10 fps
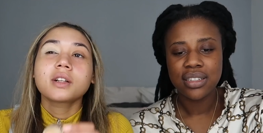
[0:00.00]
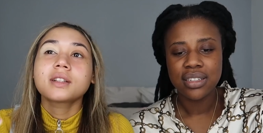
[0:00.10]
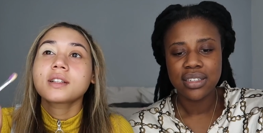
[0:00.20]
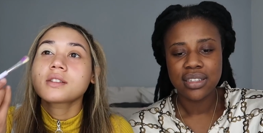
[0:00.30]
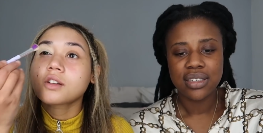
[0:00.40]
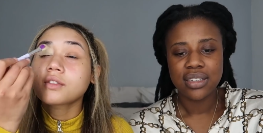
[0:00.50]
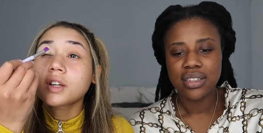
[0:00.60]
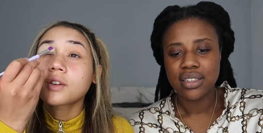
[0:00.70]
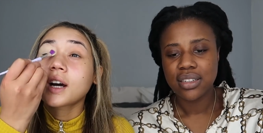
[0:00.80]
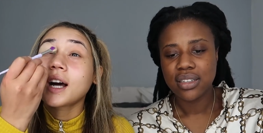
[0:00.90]
Speaker 1: Pot in Soft
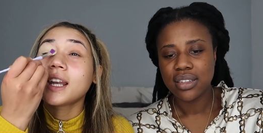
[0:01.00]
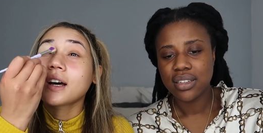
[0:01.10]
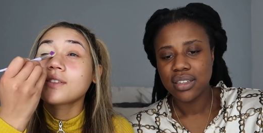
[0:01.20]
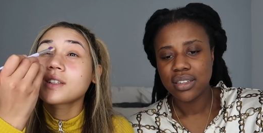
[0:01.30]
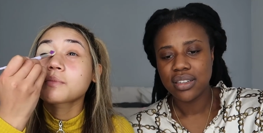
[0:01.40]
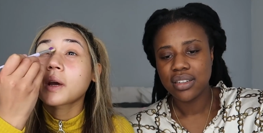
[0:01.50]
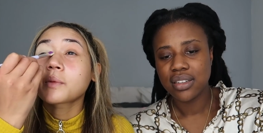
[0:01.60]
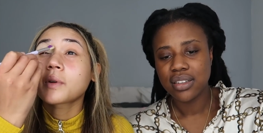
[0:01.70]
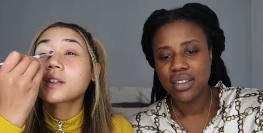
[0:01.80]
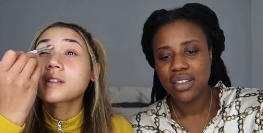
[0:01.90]
Ochre. I love this
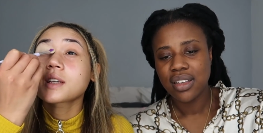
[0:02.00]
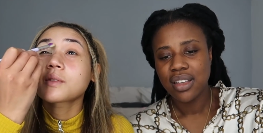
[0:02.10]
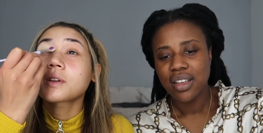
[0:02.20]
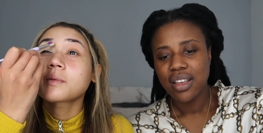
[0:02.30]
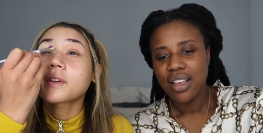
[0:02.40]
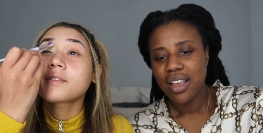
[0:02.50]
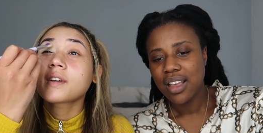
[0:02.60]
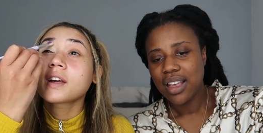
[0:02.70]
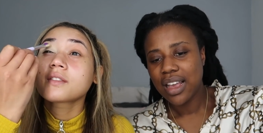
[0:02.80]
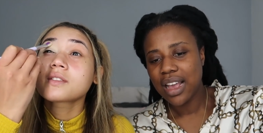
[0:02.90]
paint pot. It's like one of my
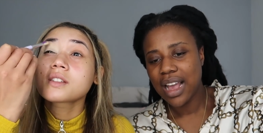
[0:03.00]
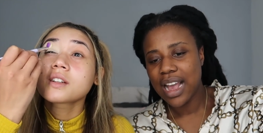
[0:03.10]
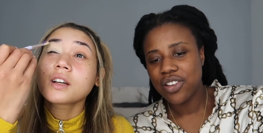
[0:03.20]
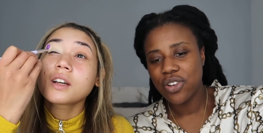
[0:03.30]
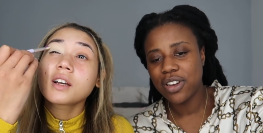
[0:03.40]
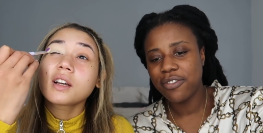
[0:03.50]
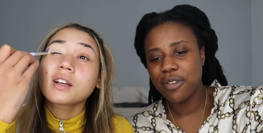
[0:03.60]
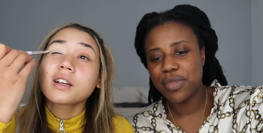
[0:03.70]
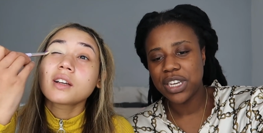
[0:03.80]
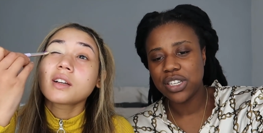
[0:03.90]
faves. I
Speaker 2: know it
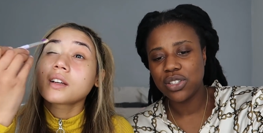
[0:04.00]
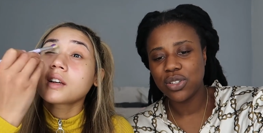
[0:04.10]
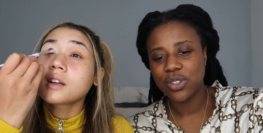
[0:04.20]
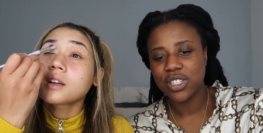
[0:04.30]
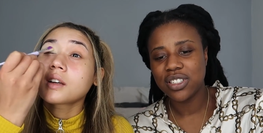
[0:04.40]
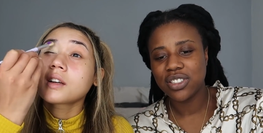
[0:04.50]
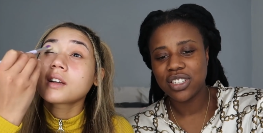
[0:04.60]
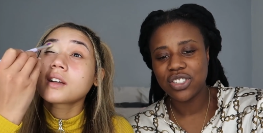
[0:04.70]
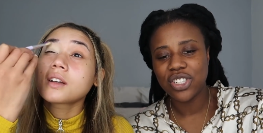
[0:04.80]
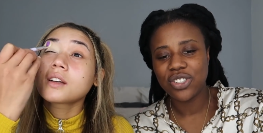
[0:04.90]
from NikkieTutorials
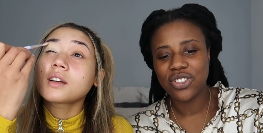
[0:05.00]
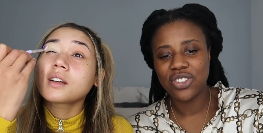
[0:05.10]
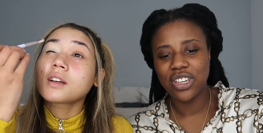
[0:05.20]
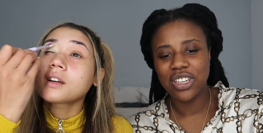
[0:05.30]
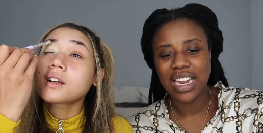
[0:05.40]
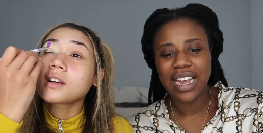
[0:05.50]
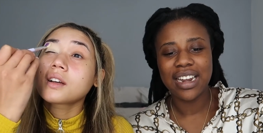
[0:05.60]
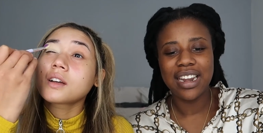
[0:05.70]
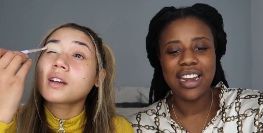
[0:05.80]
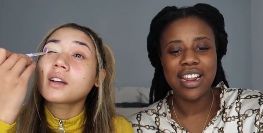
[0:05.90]
because she used to like
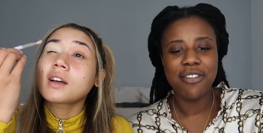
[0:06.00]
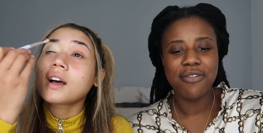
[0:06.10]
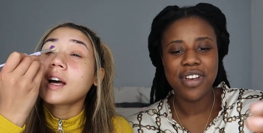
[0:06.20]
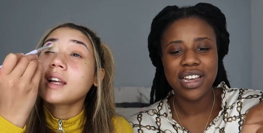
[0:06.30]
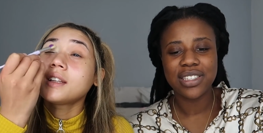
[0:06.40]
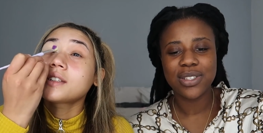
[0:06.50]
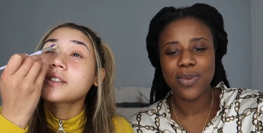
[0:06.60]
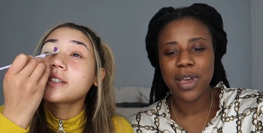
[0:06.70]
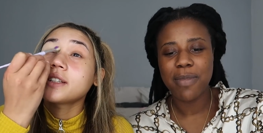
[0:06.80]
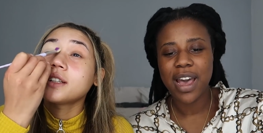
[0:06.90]
live I
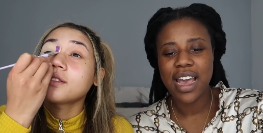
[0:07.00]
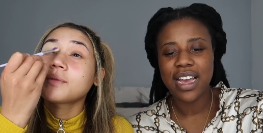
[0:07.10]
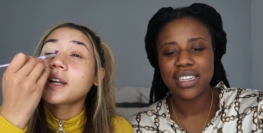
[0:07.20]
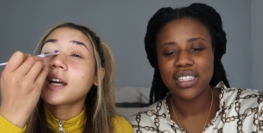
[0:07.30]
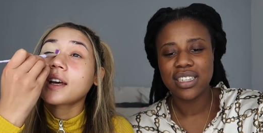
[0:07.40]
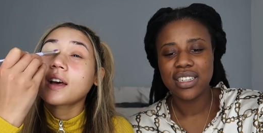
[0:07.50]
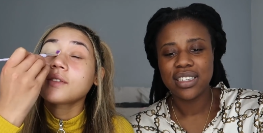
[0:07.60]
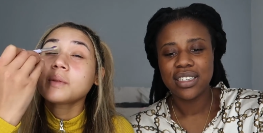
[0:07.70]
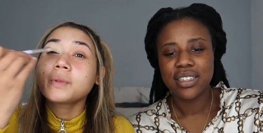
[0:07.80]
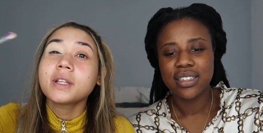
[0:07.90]
literally live it. I
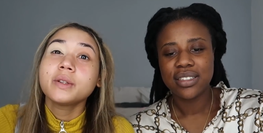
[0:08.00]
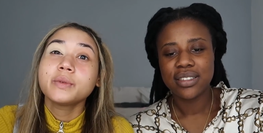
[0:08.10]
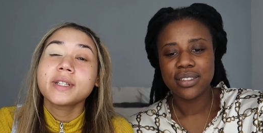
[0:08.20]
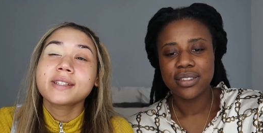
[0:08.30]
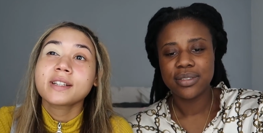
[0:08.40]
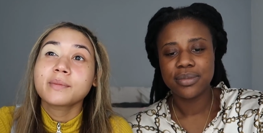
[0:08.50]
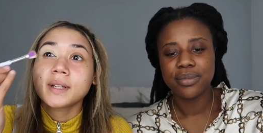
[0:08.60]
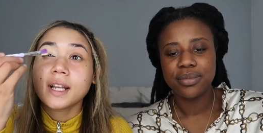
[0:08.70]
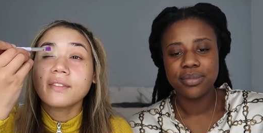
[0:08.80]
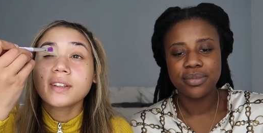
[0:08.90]
Speaker 1: have the P. Louise and I've
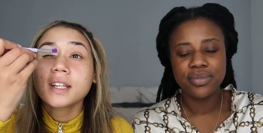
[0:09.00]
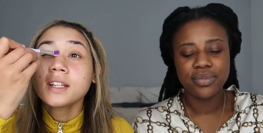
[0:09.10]
been loving